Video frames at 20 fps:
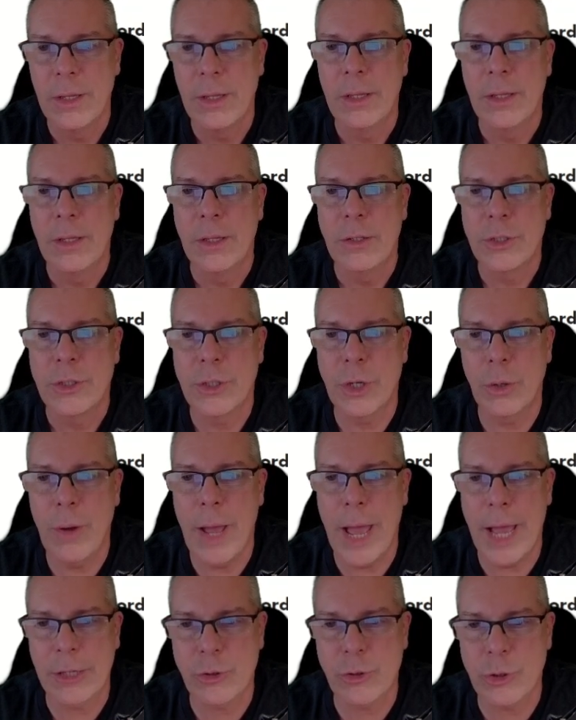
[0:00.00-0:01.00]
So
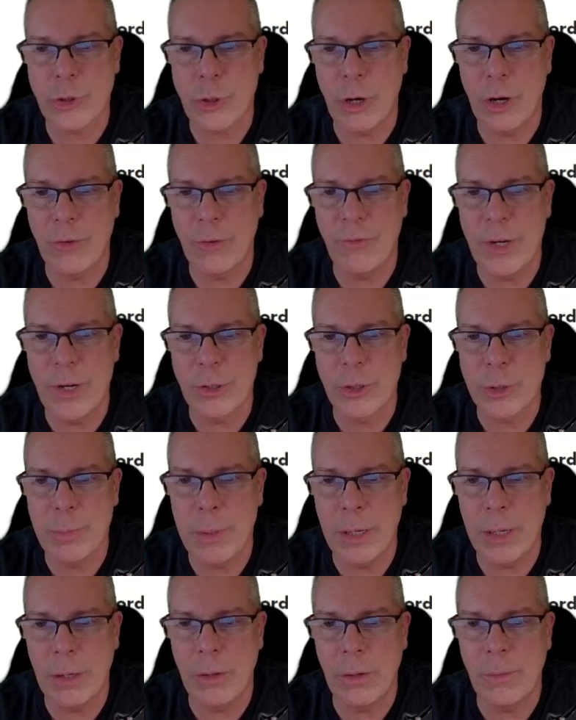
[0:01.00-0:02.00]
extra strong fear
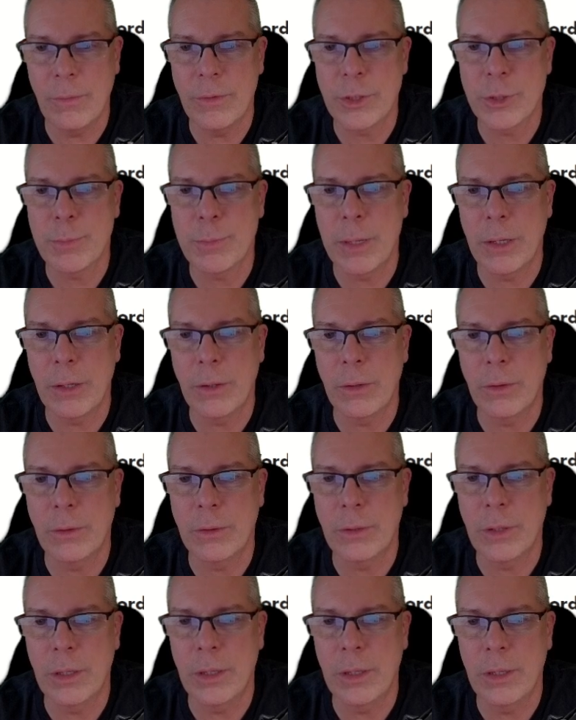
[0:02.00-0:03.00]
spell. The
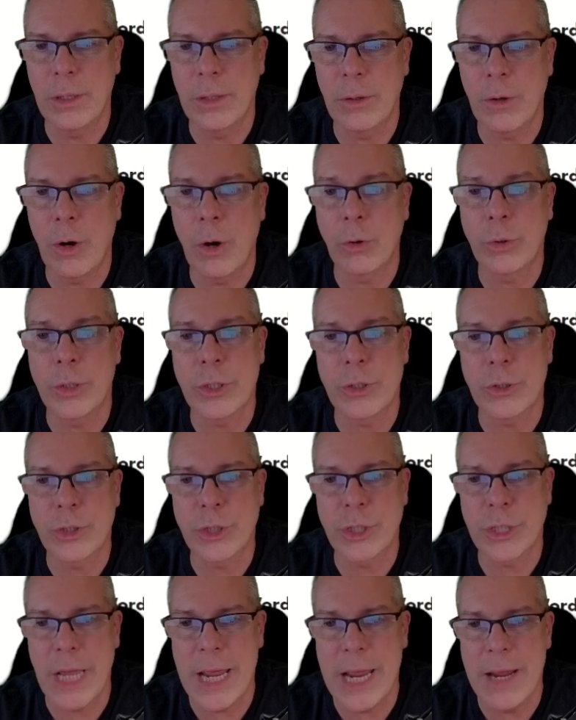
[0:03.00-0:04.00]
spell, all creatures
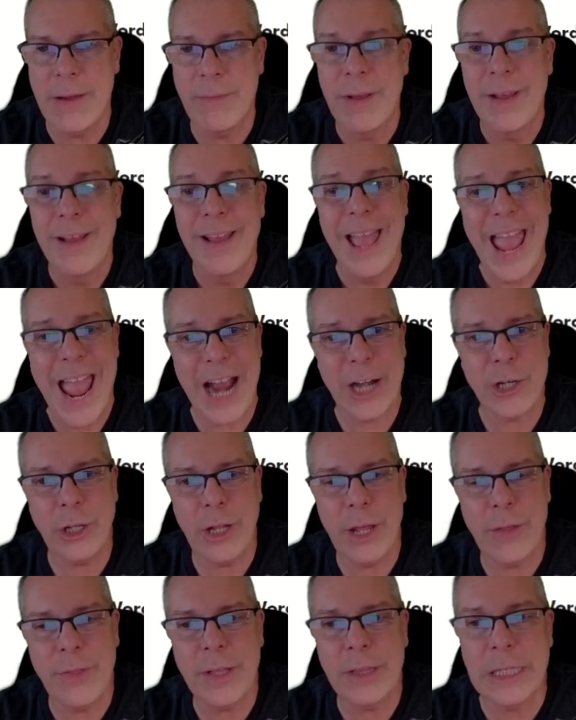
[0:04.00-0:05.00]
save. Actually,
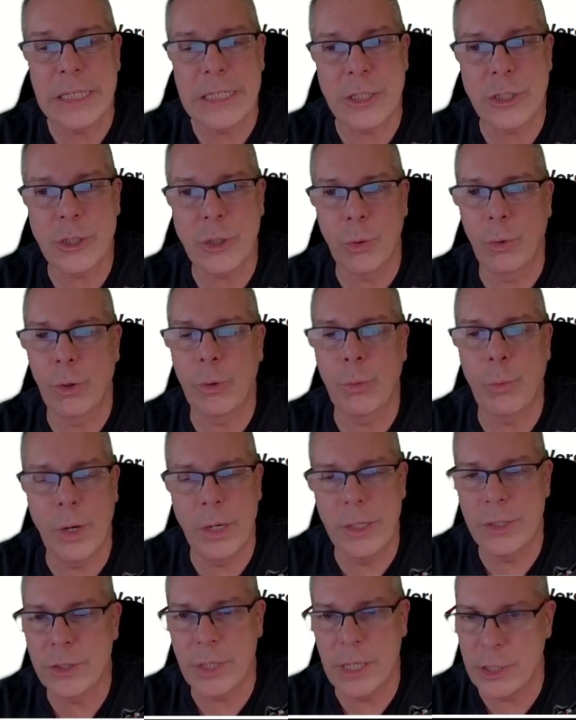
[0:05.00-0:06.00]
I think the discord
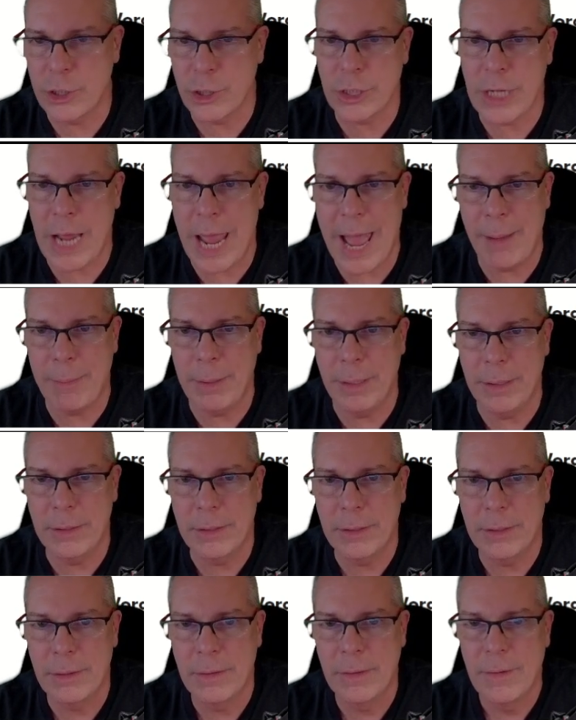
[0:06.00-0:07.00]
was it just happened.
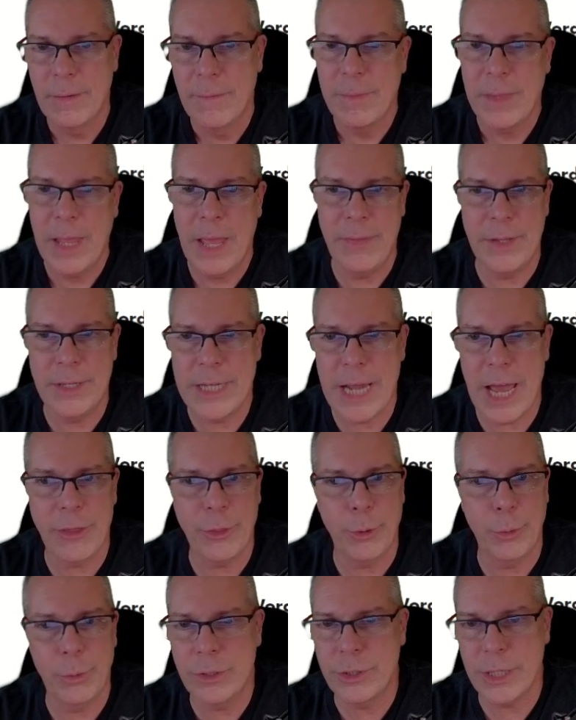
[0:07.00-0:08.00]
And the death
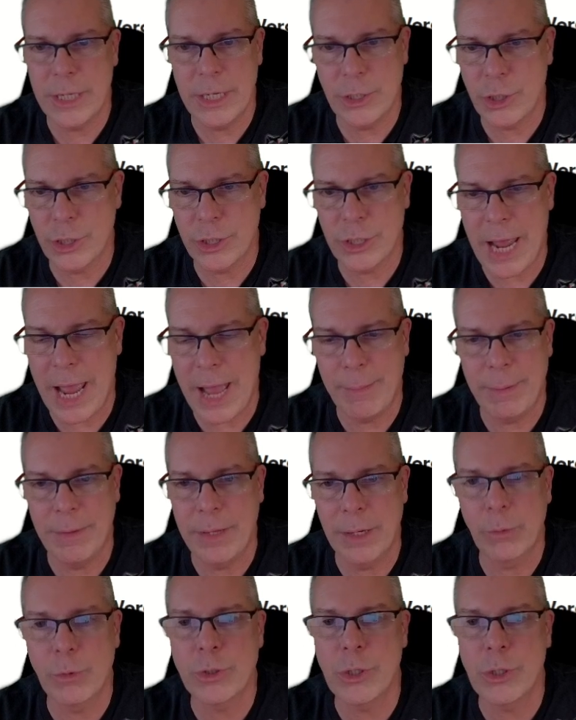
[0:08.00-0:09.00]
was it just happened.
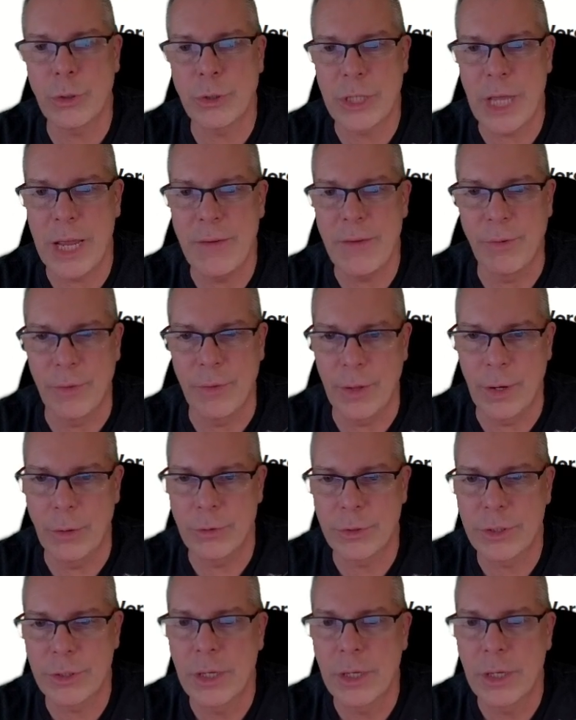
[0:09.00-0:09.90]
There was no save for those.